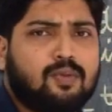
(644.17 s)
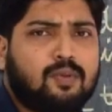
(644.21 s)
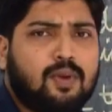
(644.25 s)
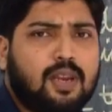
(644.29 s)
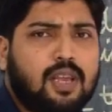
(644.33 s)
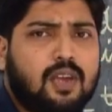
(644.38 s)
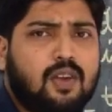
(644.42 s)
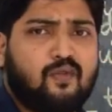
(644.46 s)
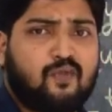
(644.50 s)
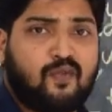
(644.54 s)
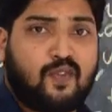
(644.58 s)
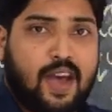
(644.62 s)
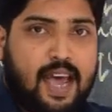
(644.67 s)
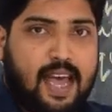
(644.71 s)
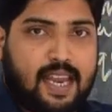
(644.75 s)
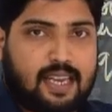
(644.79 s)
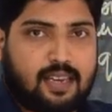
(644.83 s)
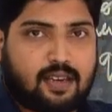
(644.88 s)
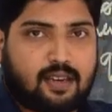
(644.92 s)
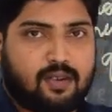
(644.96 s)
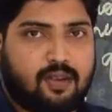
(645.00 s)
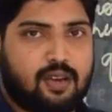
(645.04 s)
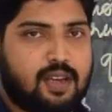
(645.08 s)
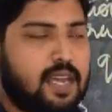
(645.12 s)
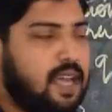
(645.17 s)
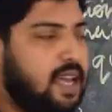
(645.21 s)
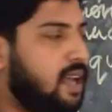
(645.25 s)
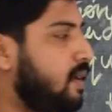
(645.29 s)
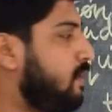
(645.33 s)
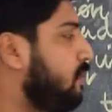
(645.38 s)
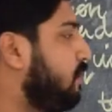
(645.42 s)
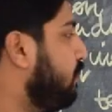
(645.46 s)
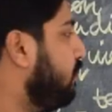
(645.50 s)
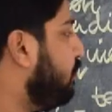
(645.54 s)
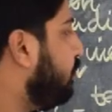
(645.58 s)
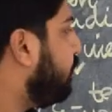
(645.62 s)
very fat.
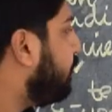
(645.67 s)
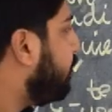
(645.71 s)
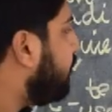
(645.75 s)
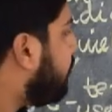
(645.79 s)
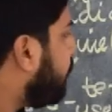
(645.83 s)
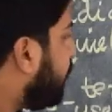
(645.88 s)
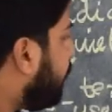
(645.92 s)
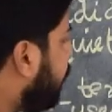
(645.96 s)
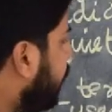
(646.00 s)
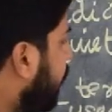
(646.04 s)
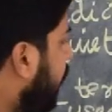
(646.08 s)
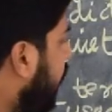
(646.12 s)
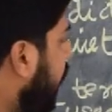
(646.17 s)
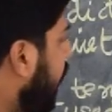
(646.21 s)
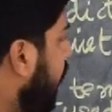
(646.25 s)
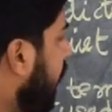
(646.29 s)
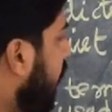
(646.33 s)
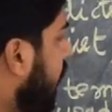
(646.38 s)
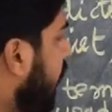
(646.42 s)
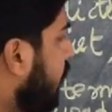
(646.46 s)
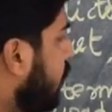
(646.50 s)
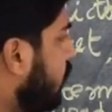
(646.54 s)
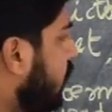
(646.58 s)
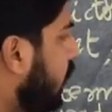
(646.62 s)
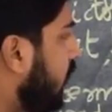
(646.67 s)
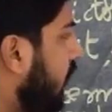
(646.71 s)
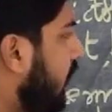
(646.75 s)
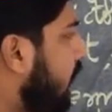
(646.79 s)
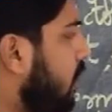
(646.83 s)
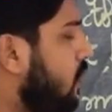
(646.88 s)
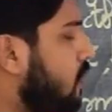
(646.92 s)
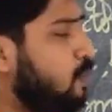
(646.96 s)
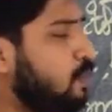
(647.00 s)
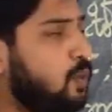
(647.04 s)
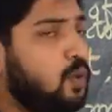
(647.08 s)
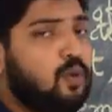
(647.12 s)
Okay, so
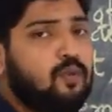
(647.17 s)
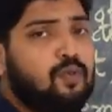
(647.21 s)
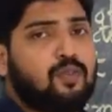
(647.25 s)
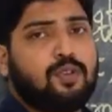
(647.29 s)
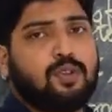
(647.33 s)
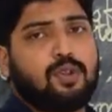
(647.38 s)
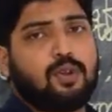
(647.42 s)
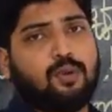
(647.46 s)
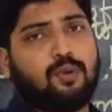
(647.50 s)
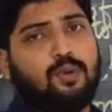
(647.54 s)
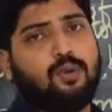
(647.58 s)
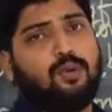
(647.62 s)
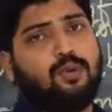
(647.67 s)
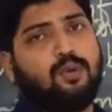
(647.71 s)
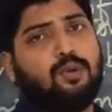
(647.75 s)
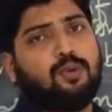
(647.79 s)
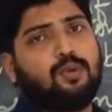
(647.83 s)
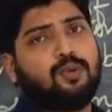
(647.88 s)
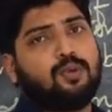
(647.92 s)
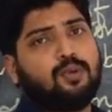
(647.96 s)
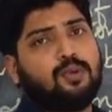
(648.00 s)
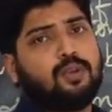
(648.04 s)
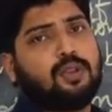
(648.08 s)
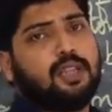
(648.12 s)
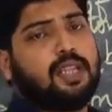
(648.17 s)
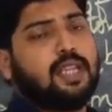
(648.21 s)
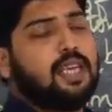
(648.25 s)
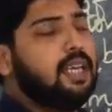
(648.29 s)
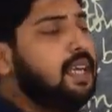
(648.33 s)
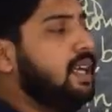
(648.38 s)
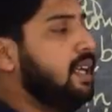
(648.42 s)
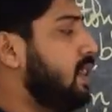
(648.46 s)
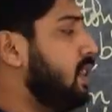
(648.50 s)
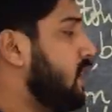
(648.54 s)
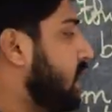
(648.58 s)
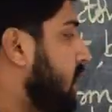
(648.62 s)
let's move through
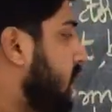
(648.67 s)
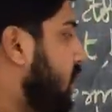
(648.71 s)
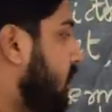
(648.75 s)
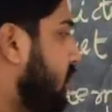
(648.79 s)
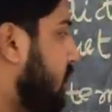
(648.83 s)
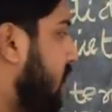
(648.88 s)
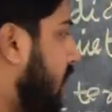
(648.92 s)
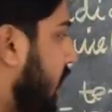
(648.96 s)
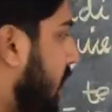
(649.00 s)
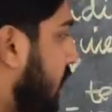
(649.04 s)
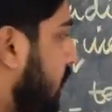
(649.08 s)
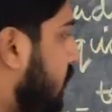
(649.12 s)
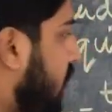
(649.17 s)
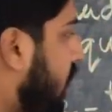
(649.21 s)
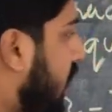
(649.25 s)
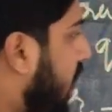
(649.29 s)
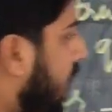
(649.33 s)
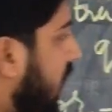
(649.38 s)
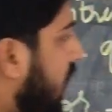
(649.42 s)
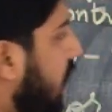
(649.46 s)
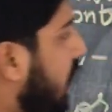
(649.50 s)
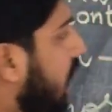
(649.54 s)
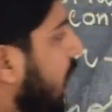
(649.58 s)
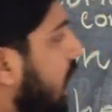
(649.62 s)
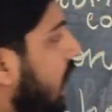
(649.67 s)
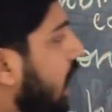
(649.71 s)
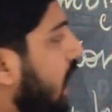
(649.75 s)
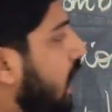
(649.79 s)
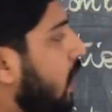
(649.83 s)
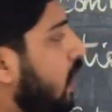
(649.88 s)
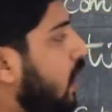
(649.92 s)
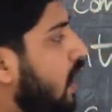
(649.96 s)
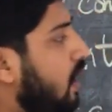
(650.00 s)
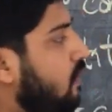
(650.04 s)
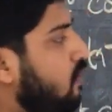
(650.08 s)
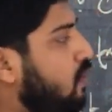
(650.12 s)
the third stanza.
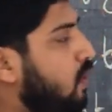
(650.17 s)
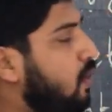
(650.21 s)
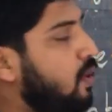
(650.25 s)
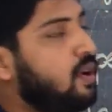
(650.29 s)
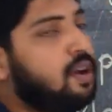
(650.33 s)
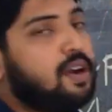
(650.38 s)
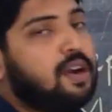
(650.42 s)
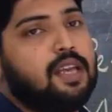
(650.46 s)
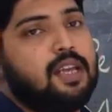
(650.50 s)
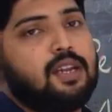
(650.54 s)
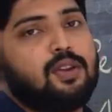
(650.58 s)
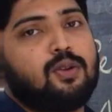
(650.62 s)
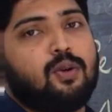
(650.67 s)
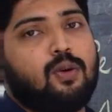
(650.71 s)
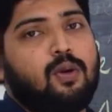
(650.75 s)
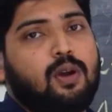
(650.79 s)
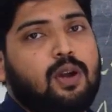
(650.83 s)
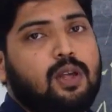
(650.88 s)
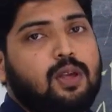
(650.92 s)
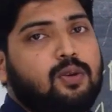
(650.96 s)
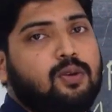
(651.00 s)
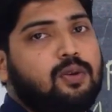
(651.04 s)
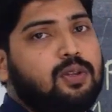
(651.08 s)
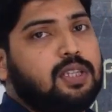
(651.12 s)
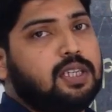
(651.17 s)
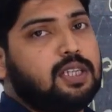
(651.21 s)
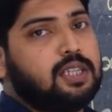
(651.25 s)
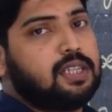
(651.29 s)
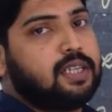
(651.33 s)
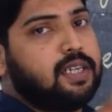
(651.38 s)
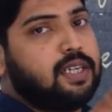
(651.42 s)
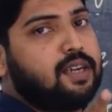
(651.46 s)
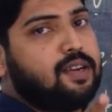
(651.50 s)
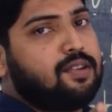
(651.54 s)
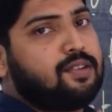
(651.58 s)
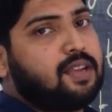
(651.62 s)
I have already told you the
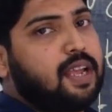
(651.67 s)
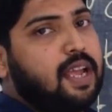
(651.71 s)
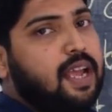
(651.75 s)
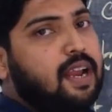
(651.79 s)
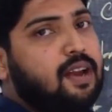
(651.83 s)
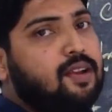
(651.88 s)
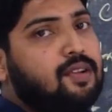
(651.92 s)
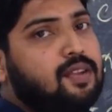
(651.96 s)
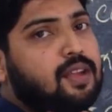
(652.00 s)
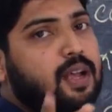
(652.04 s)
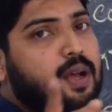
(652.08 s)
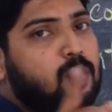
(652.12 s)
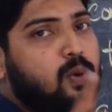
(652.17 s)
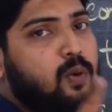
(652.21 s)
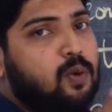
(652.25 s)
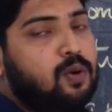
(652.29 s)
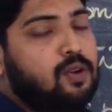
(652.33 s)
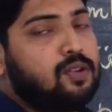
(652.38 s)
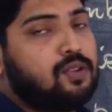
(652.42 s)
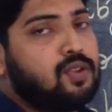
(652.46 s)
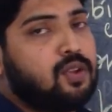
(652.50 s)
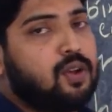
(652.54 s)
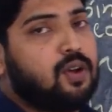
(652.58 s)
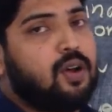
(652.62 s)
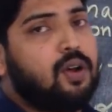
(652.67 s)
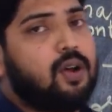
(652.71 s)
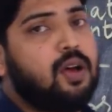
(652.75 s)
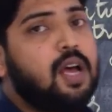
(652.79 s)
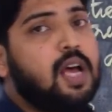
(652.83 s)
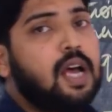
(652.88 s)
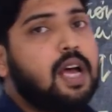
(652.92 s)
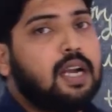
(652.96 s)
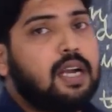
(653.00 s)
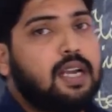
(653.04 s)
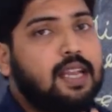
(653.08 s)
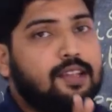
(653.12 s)
third stanza also
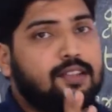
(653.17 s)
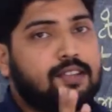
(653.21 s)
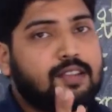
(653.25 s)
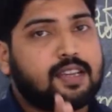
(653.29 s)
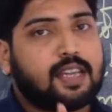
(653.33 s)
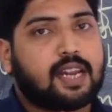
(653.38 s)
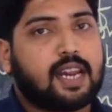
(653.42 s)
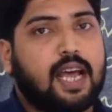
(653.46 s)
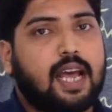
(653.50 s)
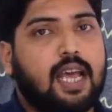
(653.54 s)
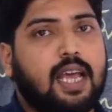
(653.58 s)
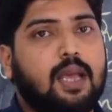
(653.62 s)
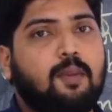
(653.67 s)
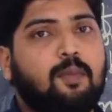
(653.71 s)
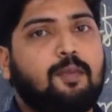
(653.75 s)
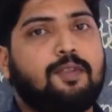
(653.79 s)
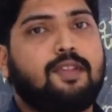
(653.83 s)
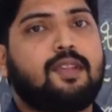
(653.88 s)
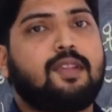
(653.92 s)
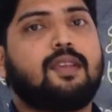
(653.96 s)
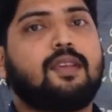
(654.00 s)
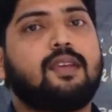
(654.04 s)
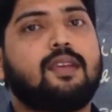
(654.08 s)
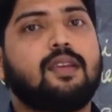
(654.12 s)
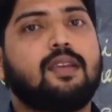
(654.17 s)
describes